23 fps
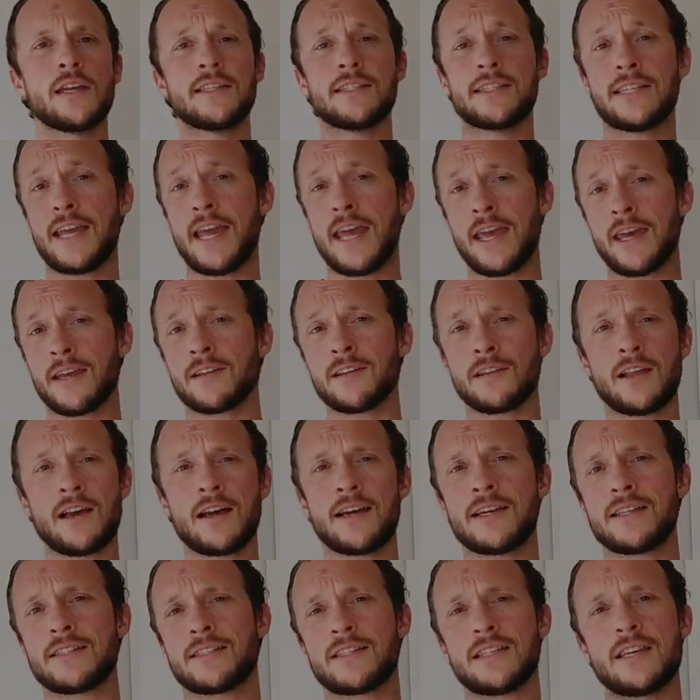to
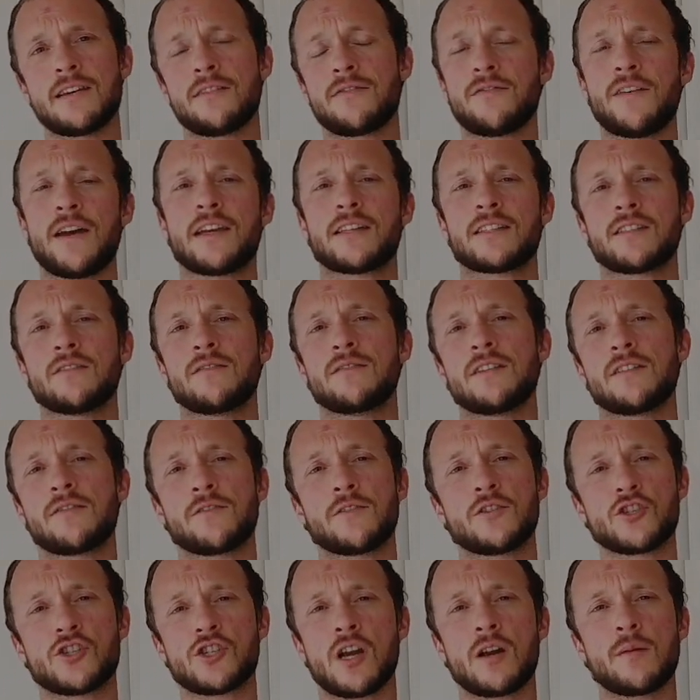analyze the effects of
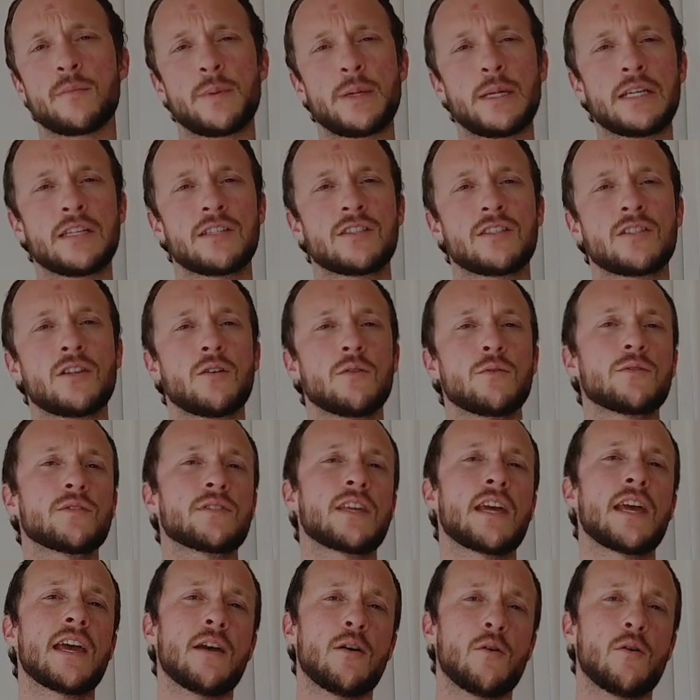different sharpening stones,